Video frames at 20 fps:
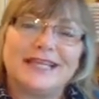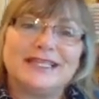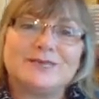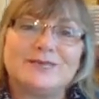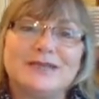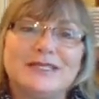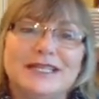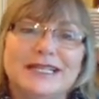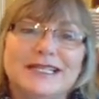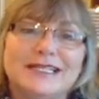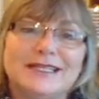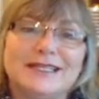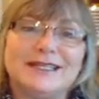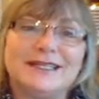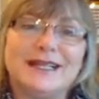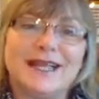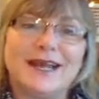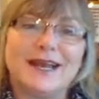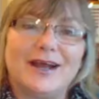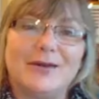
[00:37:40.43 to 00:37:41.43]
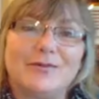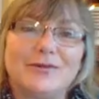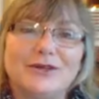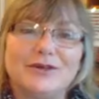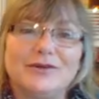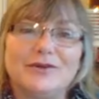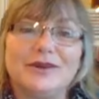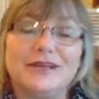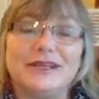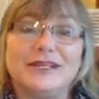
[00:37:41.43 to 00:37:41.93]
expertise and that
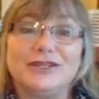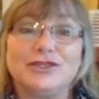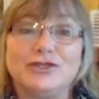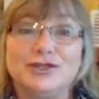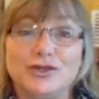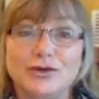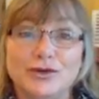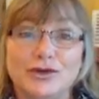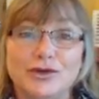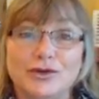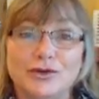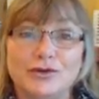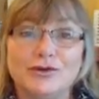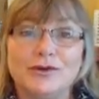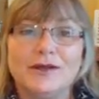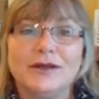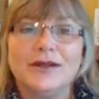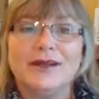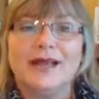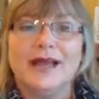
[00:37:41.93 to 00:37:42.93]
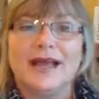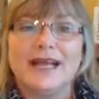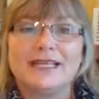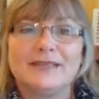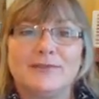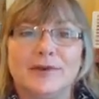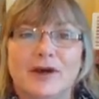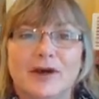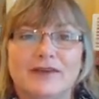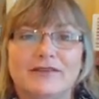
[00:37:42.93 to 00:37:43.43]
opportunity to you
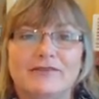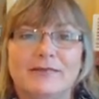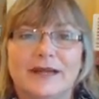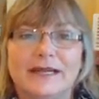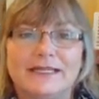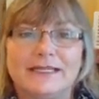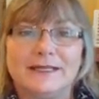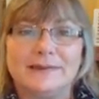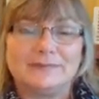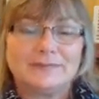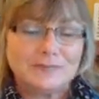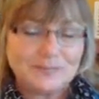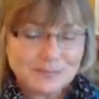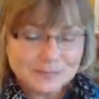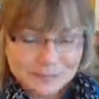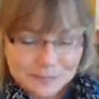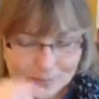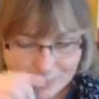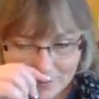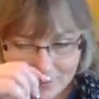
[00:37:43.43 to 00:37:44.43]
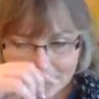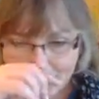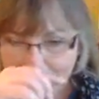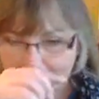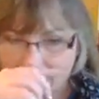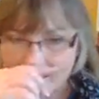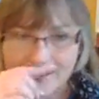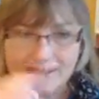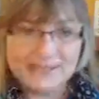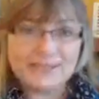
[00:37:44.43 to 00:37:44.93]
as part of my team.
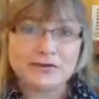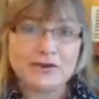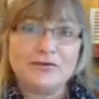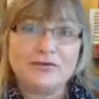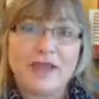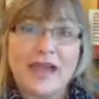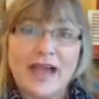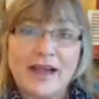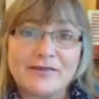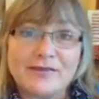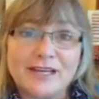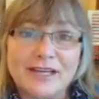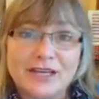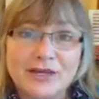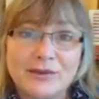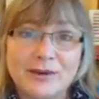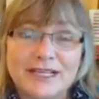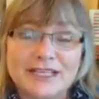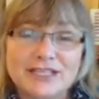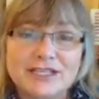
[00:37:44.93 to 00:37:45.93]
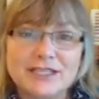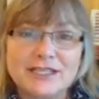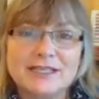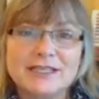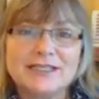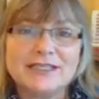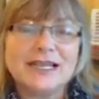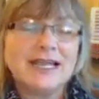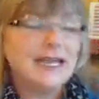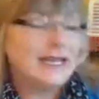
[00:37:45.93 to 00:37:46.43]
So if you have any
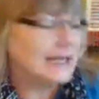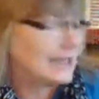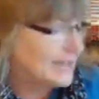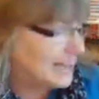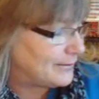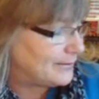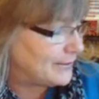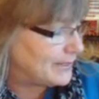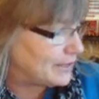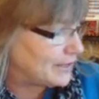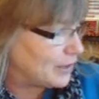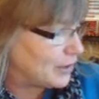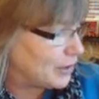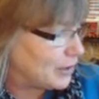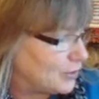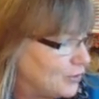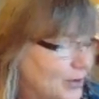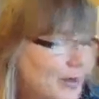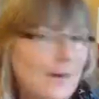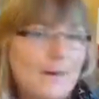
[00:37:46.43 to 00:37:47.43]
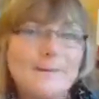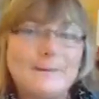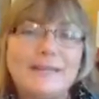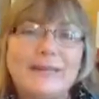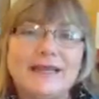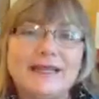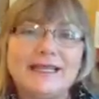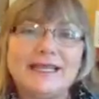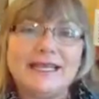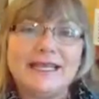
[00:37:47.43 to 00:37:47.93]
questions, let me know.
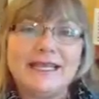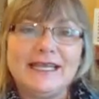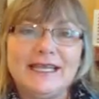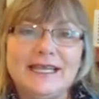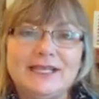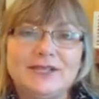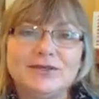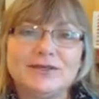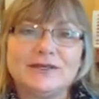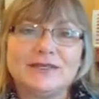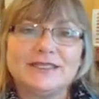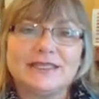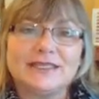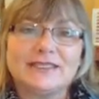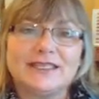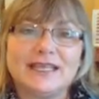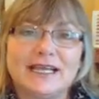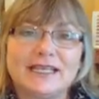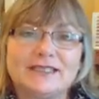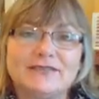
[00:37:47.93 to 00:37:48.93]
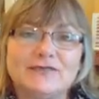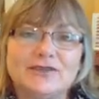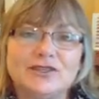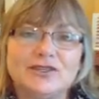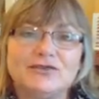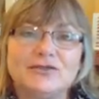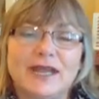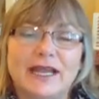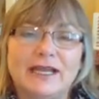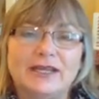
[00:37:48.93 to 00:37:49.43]
But the key to a successful
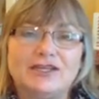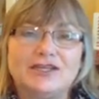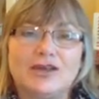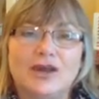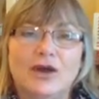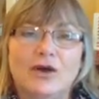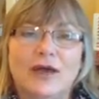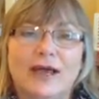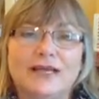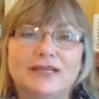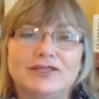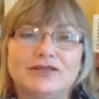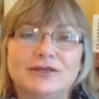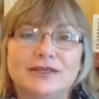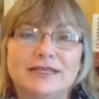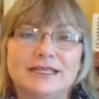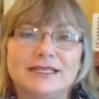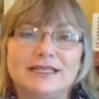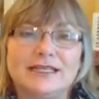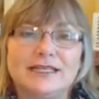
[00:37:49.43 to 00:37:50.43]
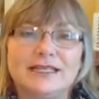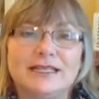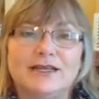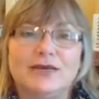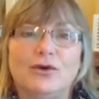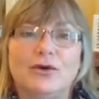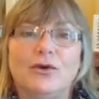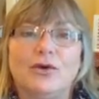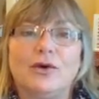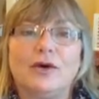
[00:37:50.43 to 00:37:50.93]
trade show, as you can
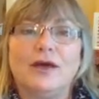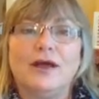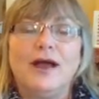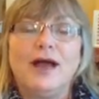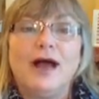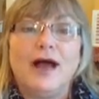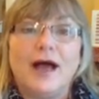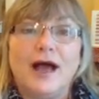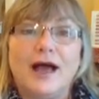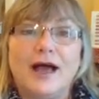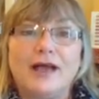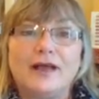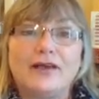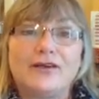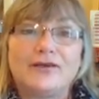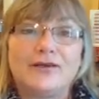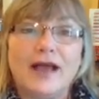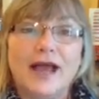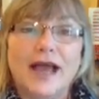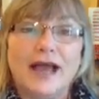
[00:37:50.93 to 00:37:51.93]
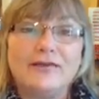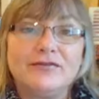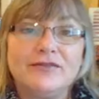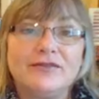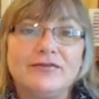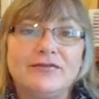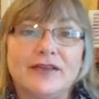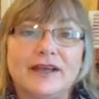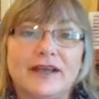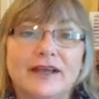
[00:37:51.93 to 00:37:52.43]
see, or a
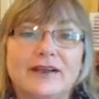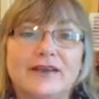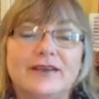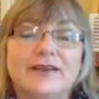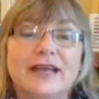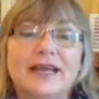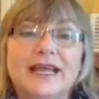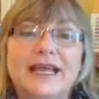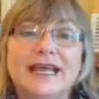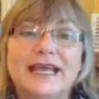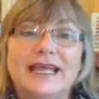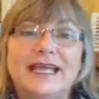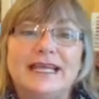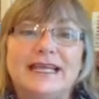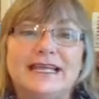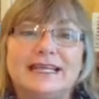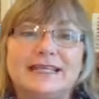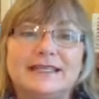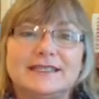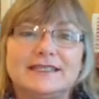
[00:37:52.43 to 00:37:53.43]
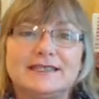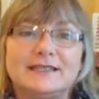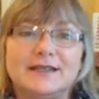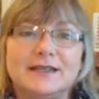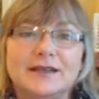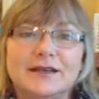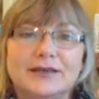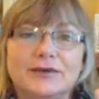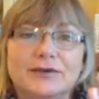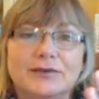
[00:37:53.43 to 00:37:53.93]
craft fair, is
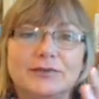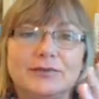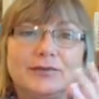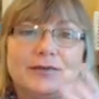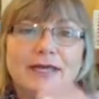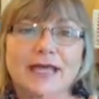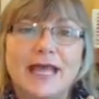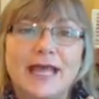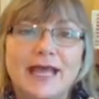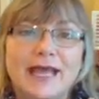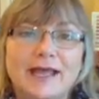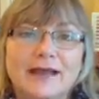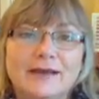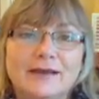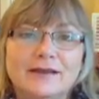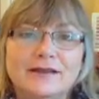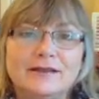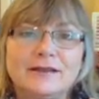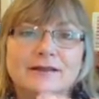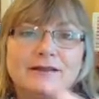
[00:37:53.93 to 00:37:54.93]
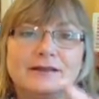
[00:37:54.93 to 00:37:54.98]
plan,